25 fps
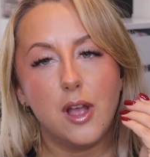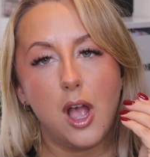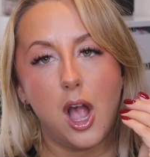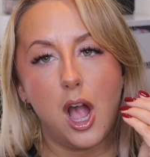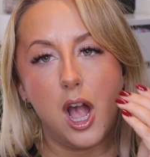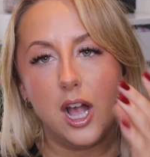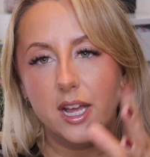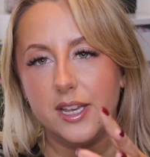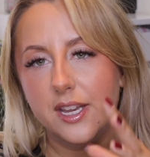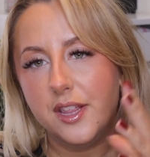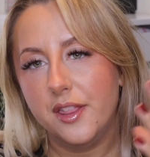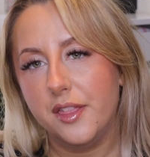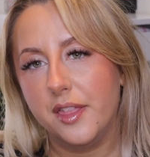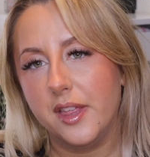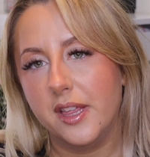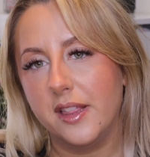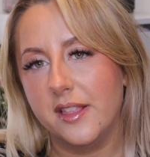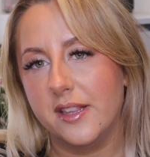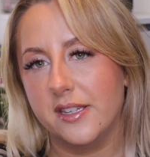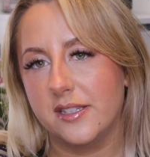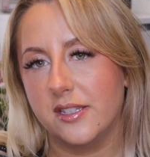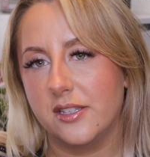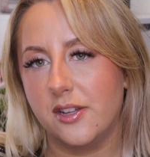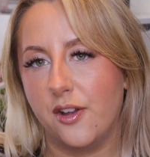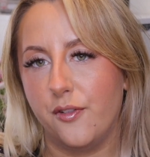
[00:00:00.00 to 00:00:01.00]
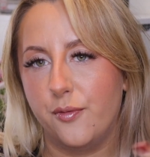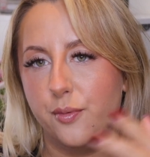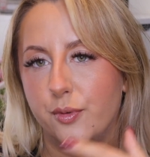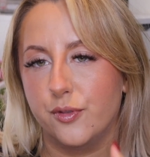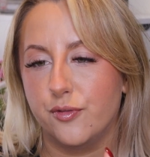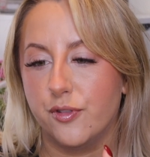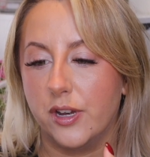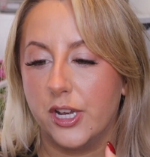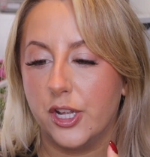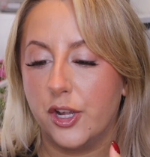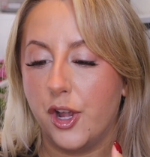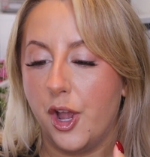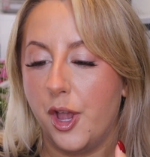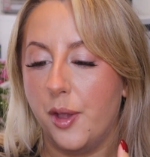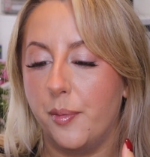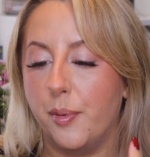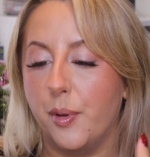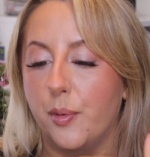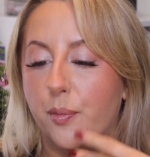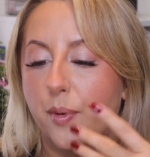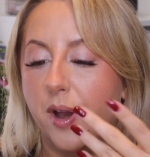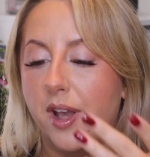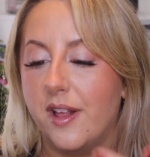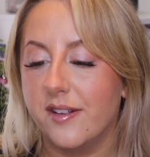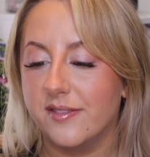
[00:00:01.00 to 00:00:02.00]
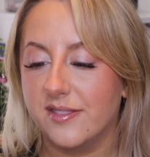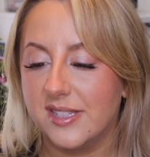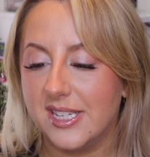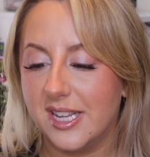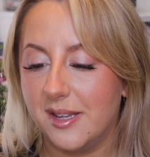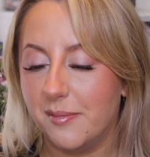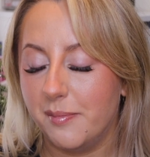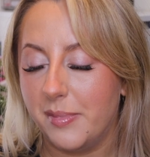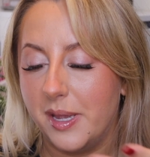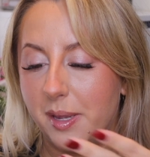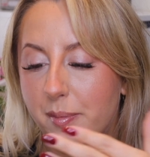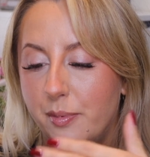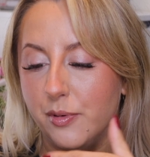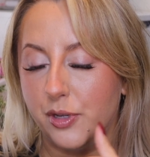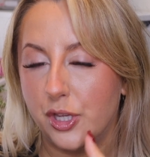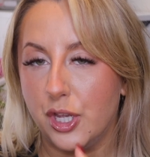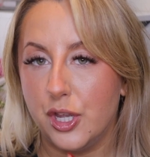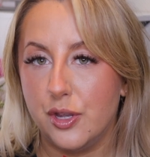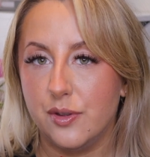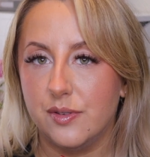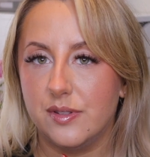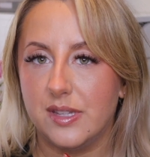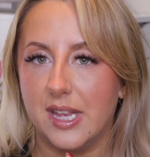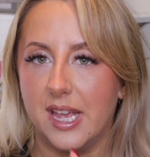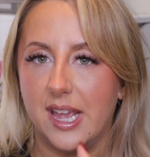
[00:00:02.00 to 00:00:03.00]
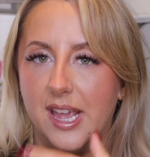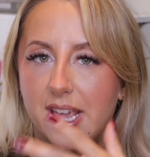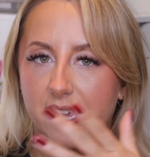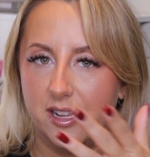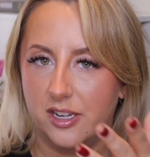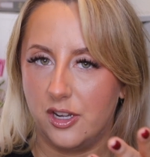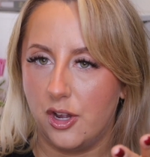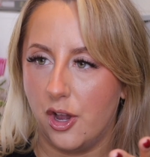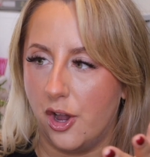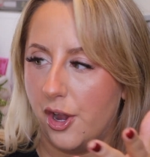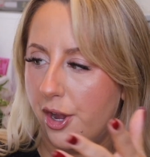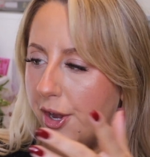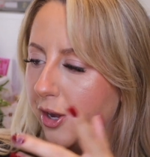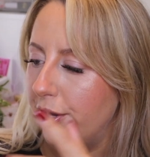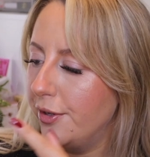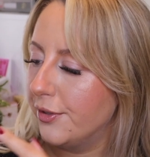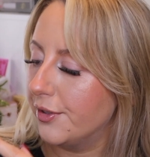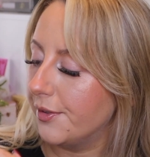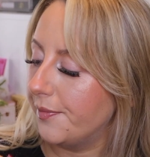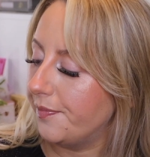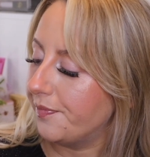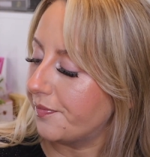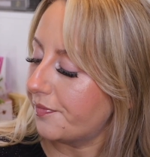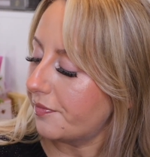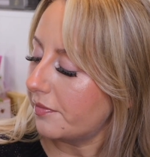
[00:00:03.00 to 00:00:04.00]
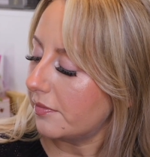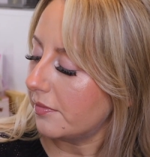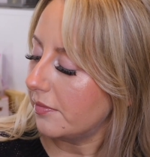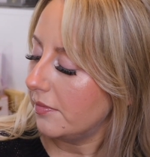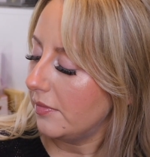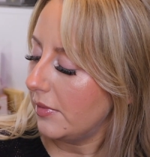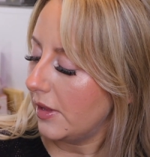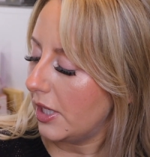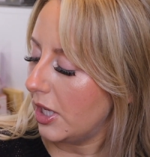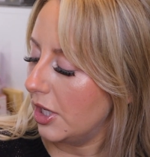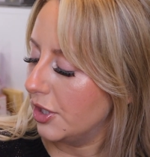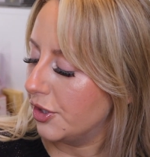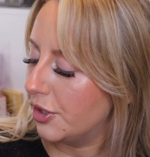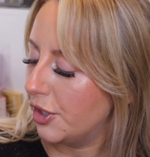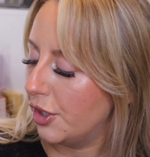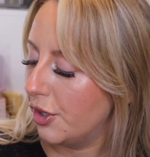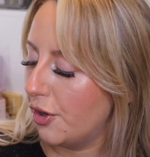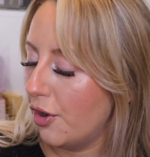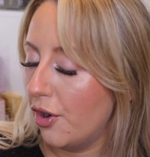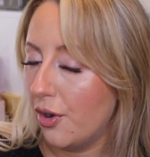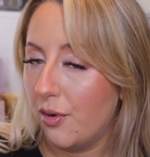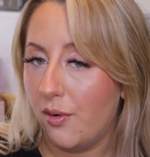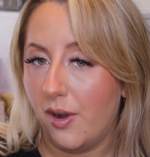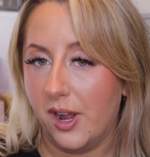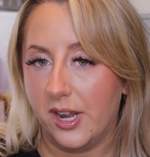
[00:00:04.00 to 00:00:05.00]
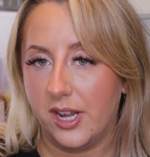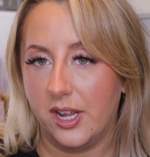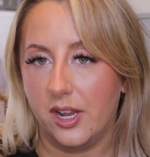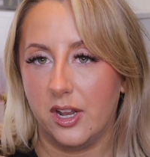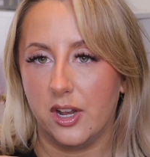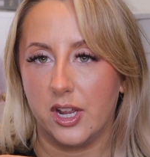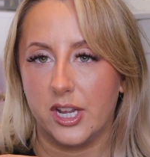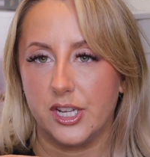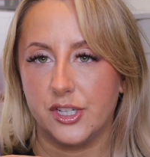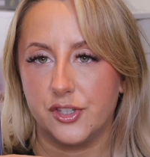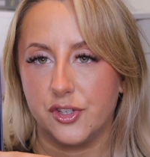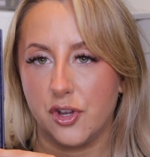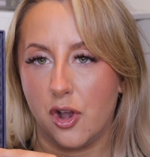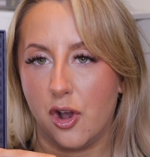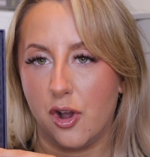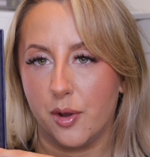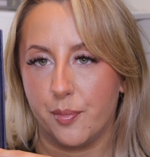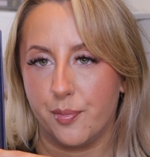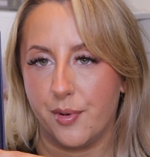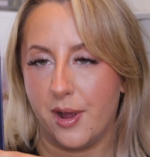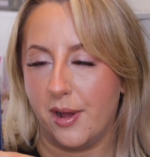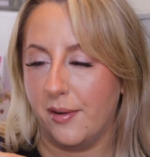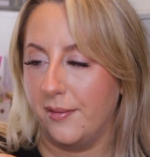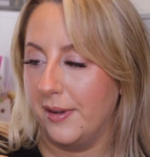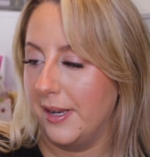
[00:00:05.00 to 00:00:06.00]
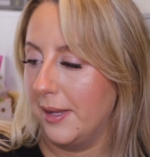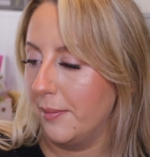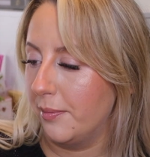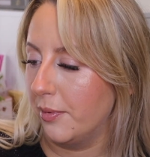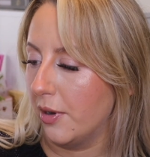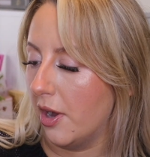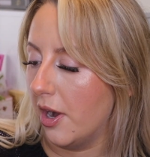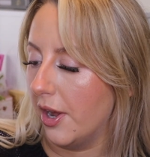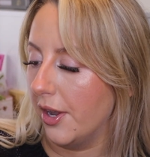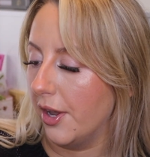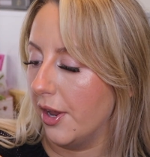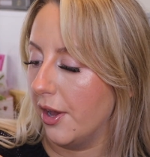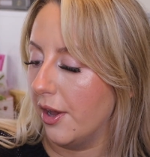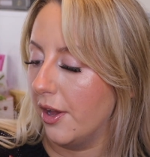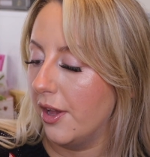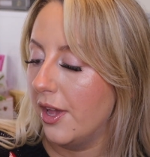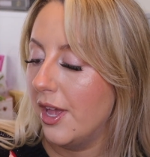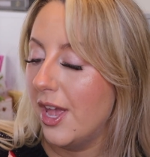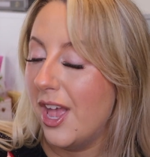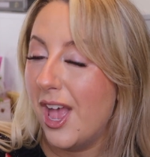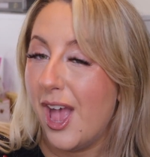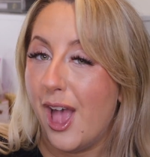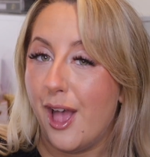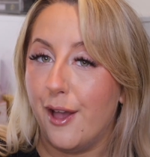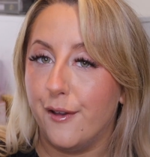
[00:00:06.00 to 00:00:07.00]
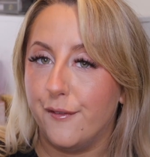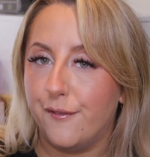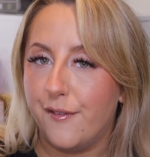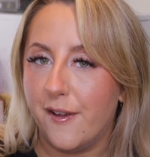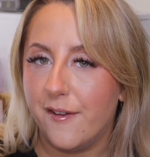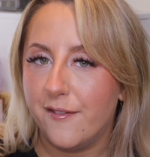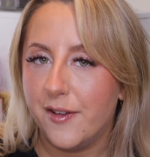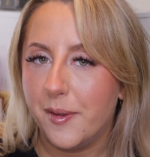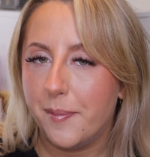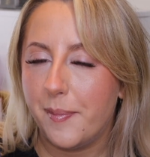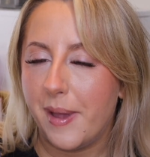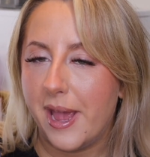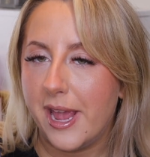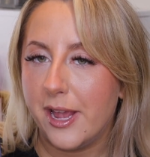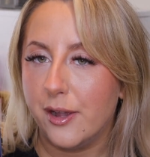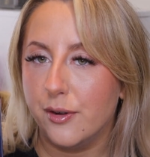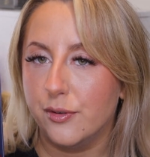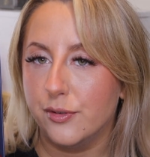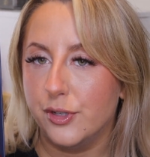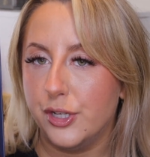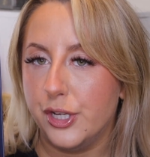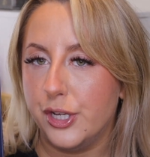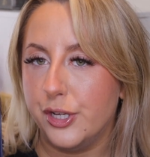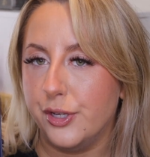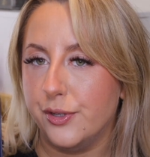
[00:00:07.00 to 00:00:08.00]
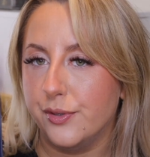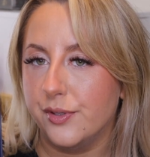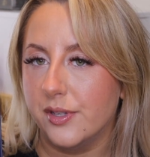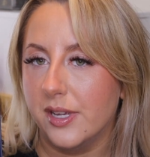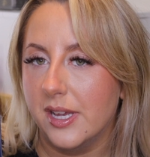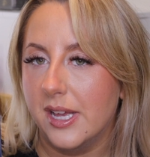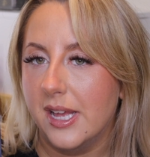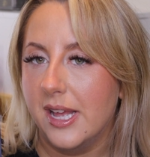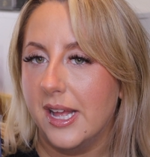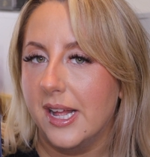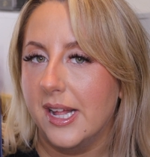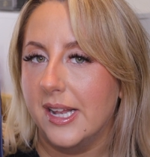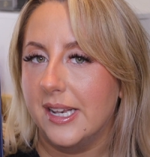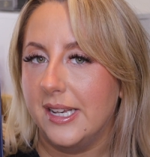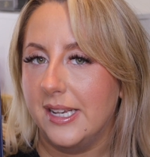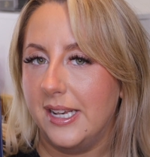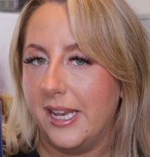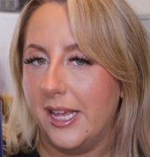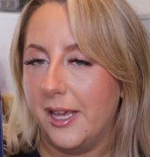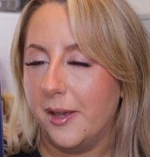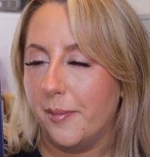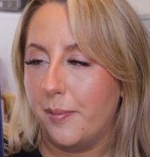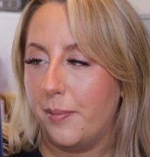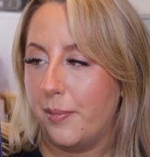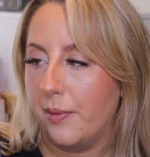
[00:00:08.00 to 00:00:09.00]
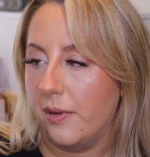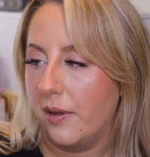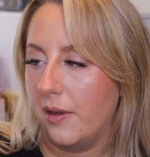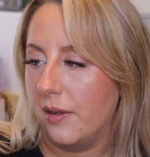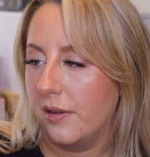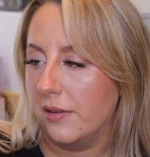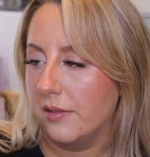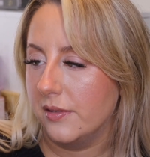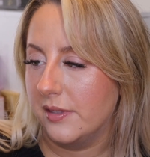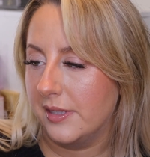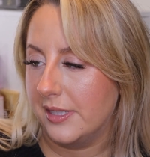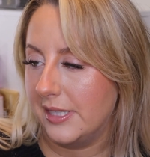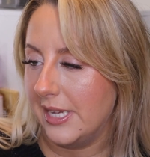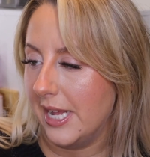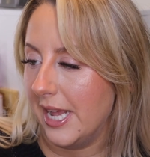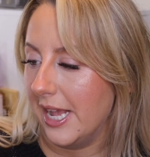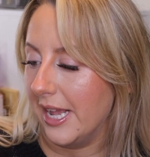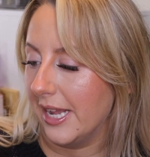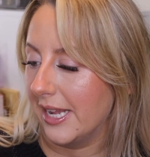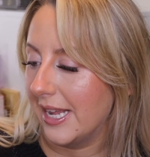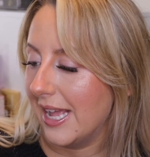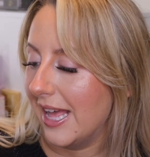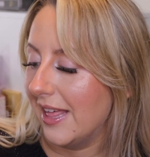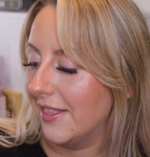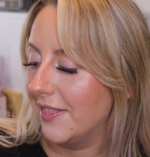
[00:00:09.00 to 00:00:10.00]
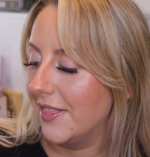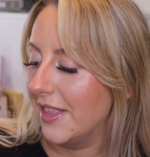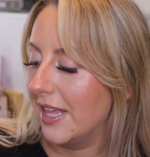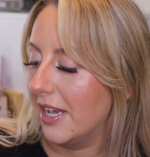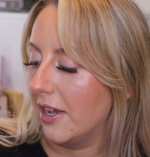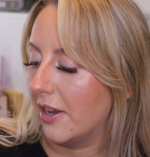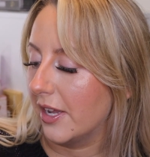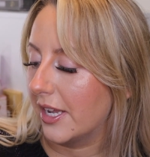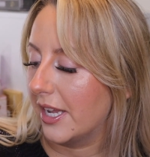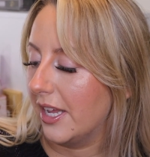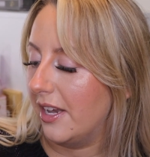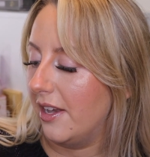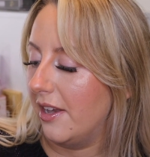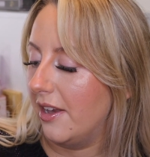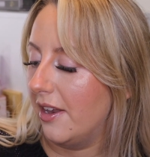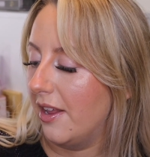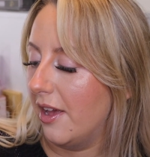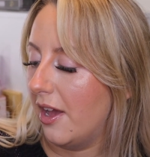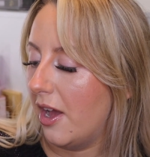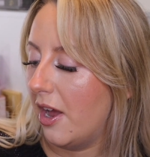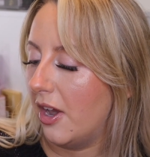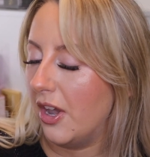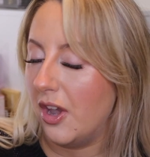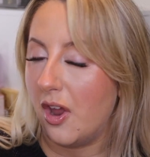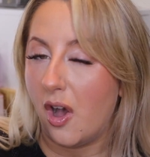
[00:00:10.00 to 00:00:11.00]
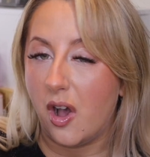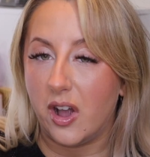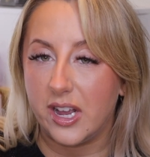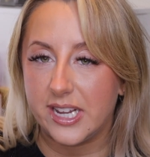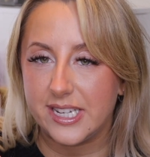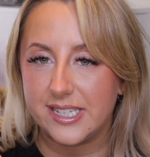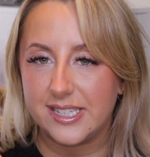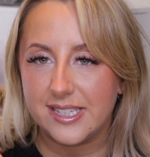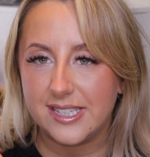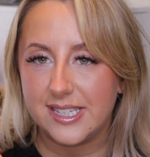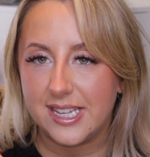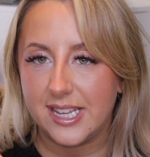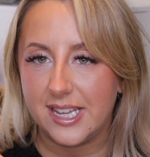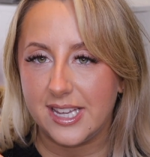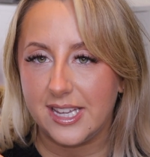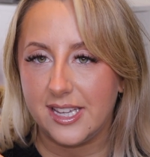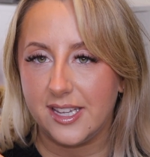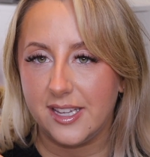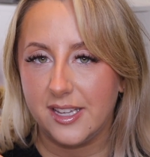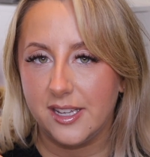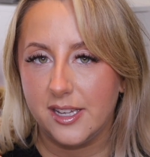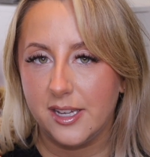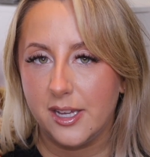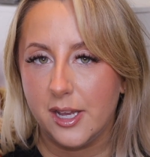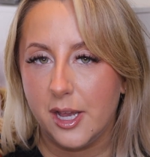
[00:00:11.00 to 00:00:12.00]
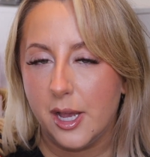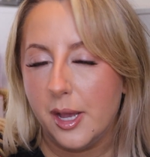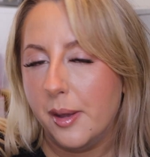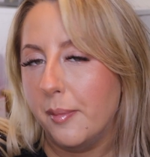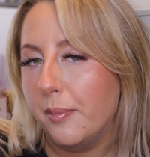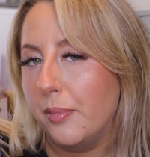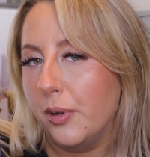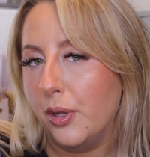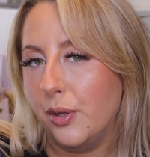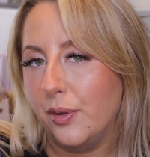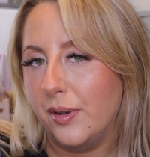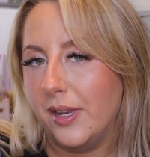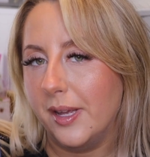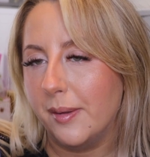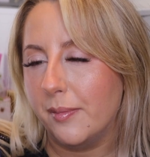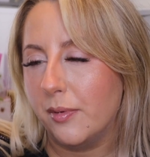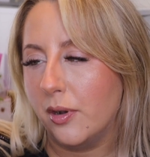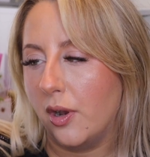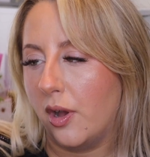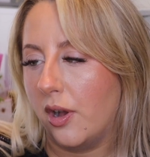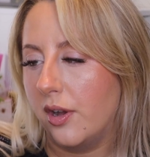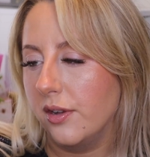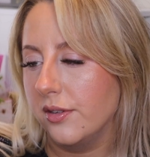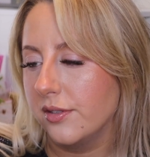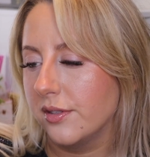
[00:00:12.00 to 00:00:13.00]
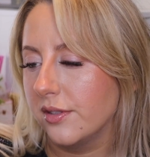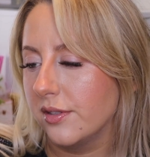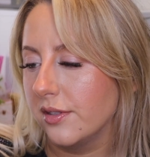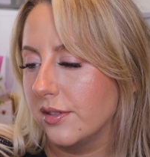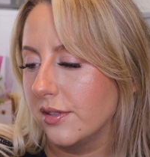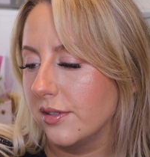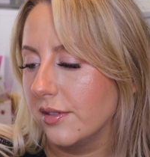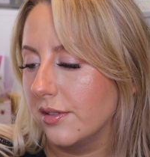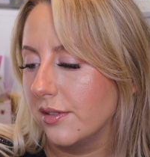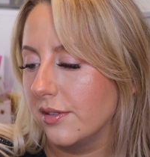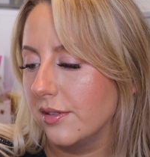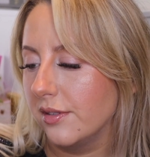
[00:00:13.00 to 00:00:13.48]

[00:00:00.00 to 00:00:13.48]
I didn't think this stuff would really go, but when I've seen people use it, it goes. So you've got quite like a dark brown lip liner, a very pale nude lipstick, and then like an icy blue lip gloss.